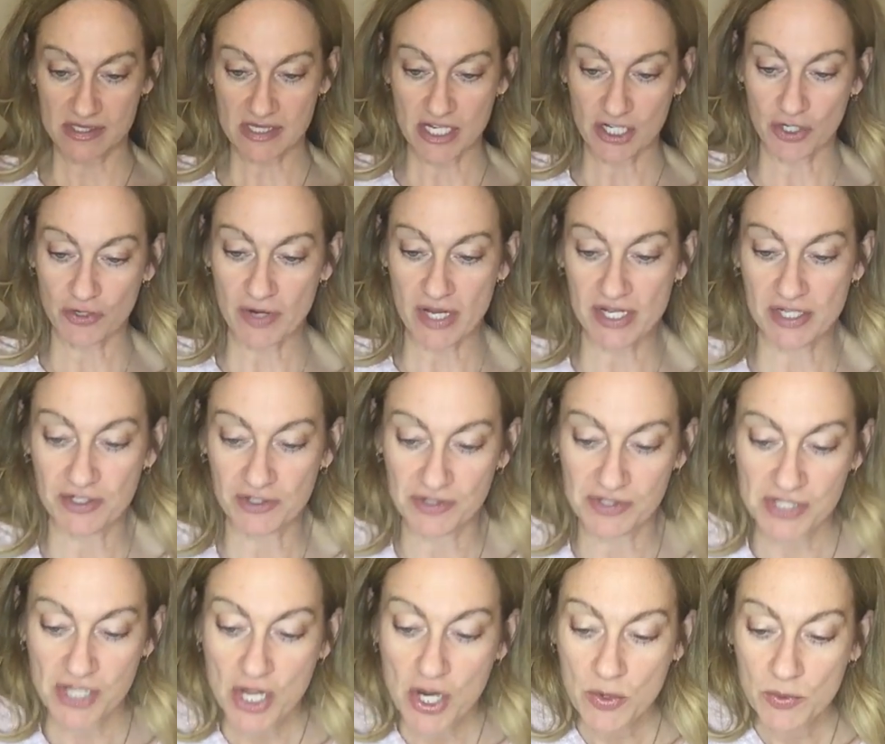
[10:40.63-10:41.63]
and
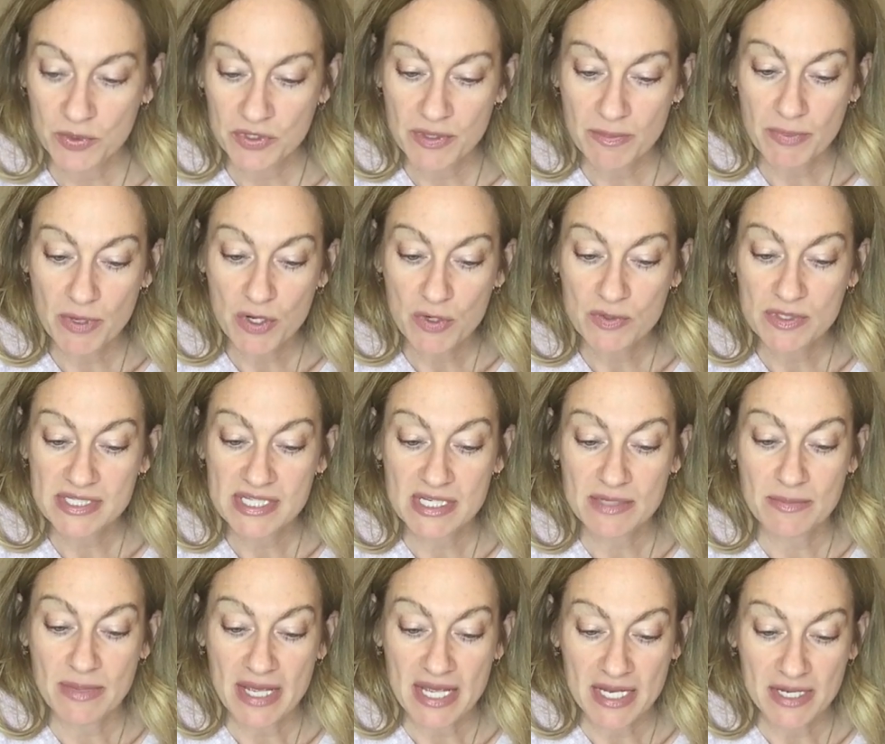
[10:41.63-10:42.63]
craters where the bones
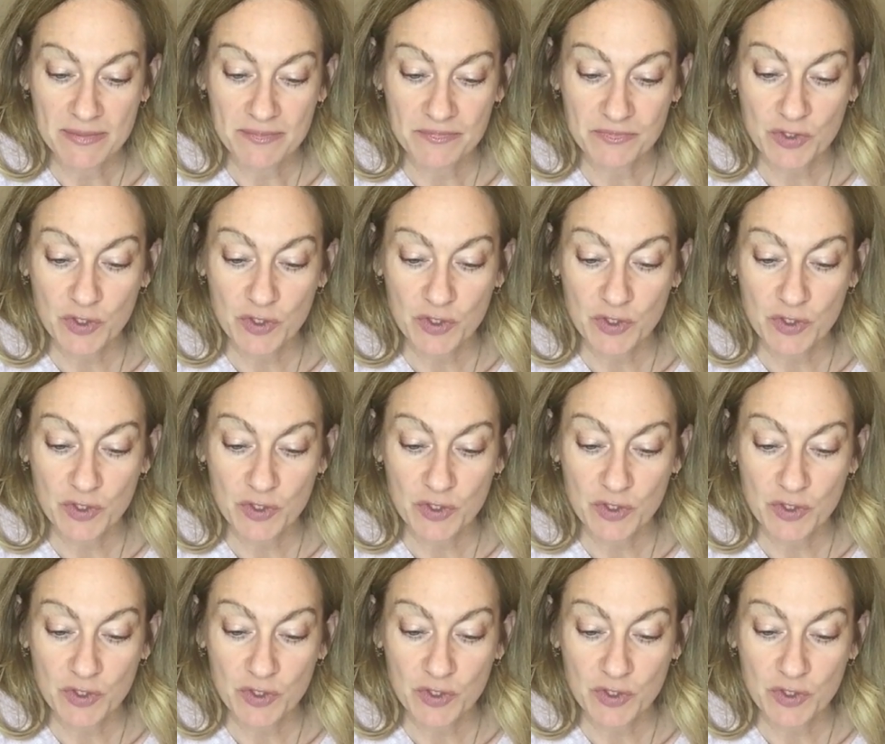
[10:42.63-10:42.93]
had been,